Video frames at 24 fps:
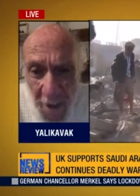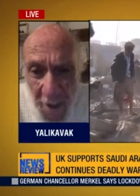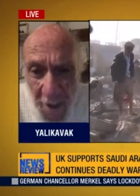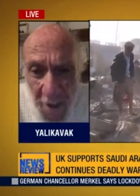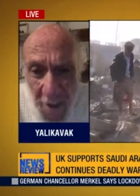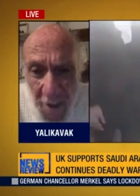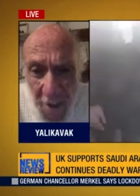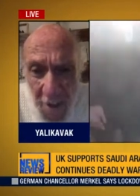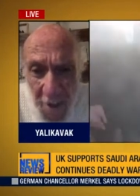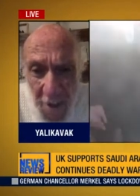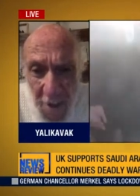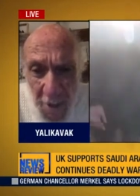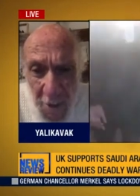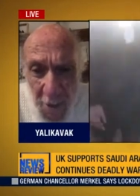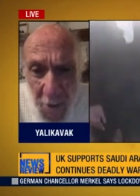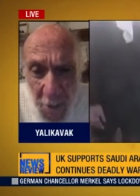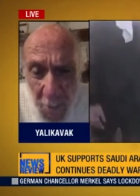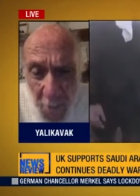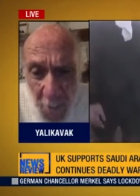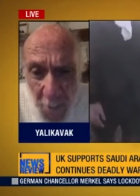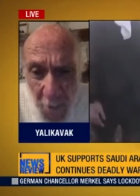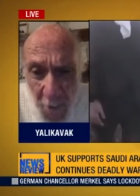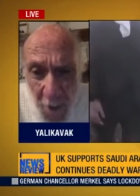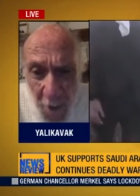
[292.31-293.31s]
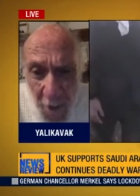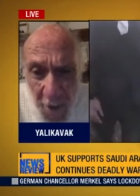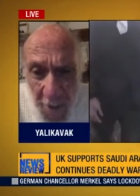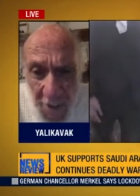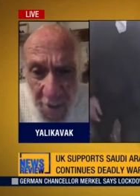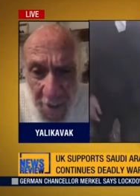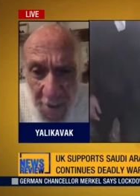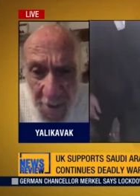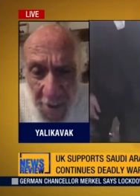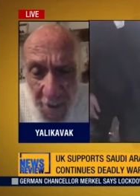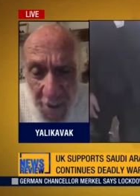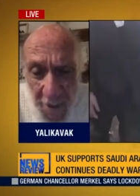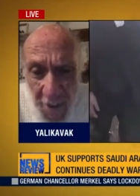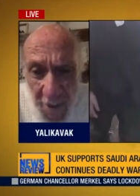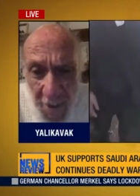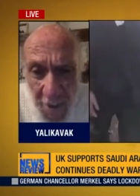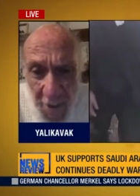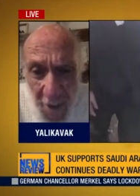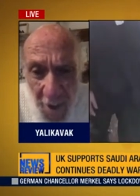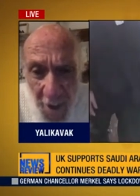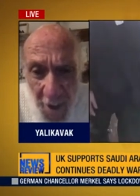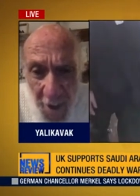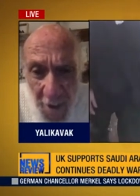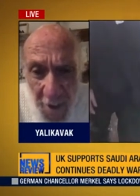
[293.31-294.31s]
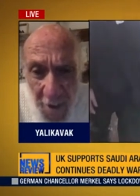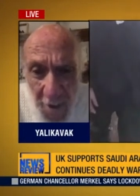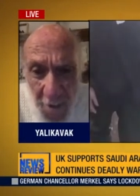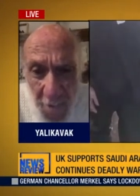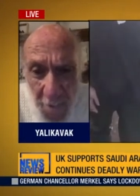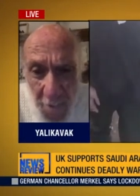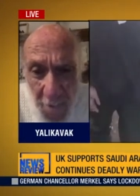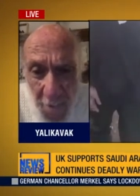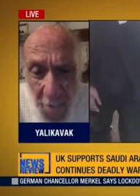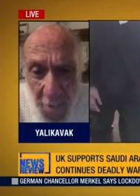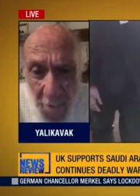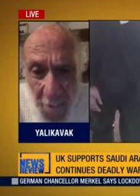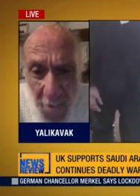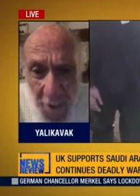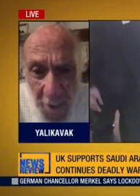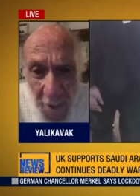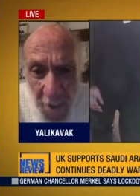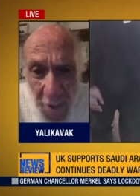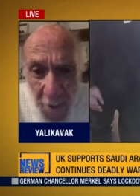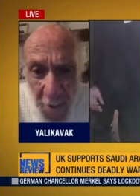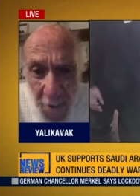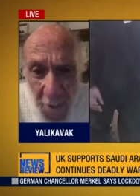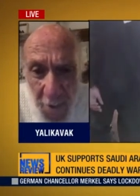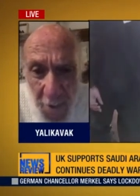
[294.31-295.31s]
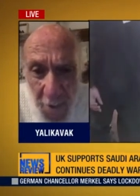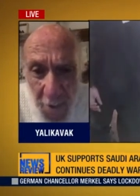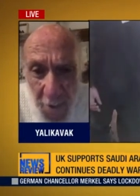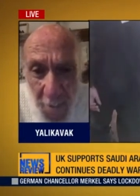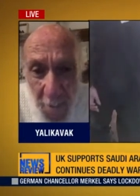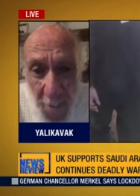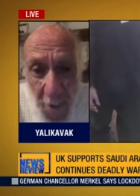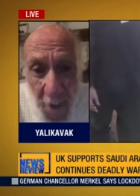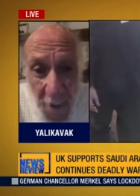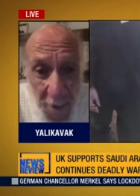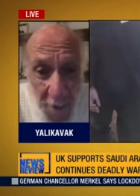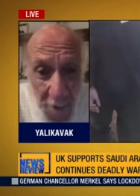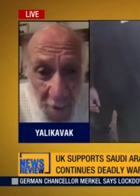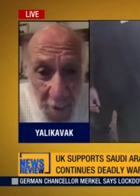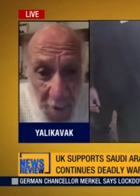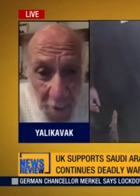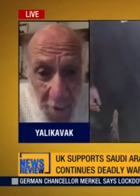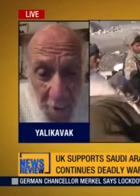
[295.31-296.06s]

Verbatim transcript: It's surprising in light of the fact that the Biden